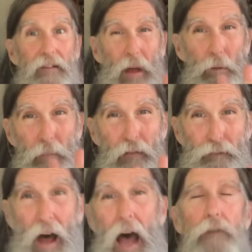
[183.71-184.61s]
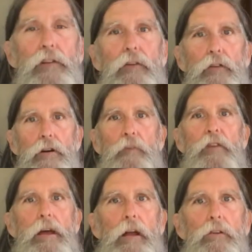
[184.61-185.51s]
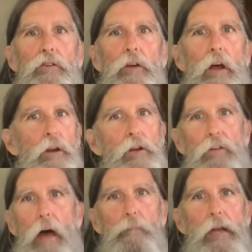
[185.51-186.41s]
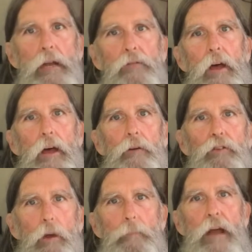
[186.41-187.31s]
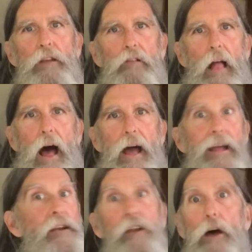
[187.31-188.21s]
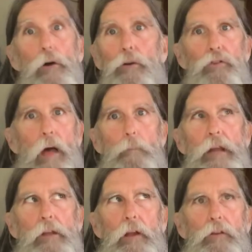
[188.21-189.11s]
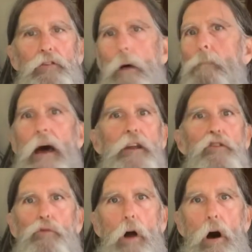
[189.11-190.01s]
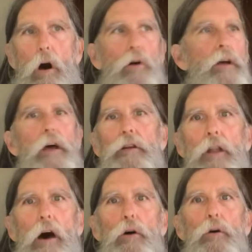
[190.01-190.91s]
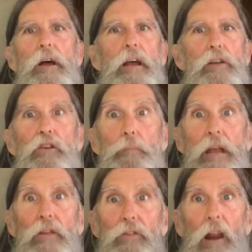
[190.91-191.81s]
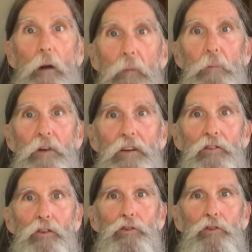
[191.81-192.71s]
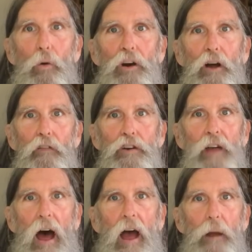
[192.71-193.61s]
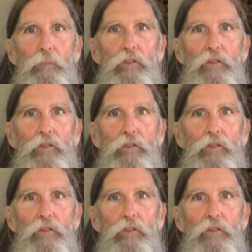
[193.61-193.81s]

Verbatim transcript: That would be five different events does that mean that somebody's lying? No. Does that mean that somebody's wrong? No. It just means that our memories distort over time.